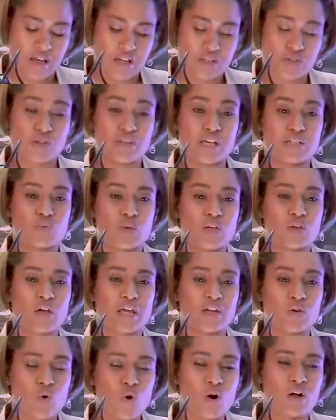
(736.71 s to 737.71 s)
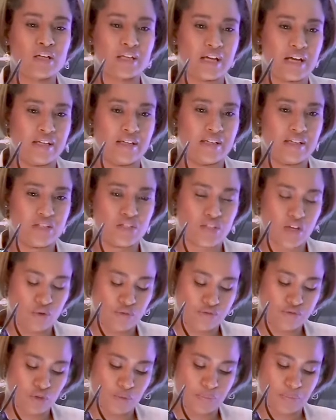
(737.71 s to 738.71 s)
so that we can all unleash
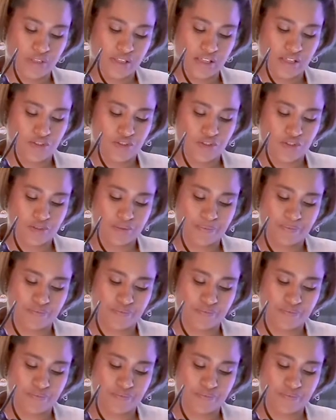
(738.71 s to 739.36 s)
our full potential.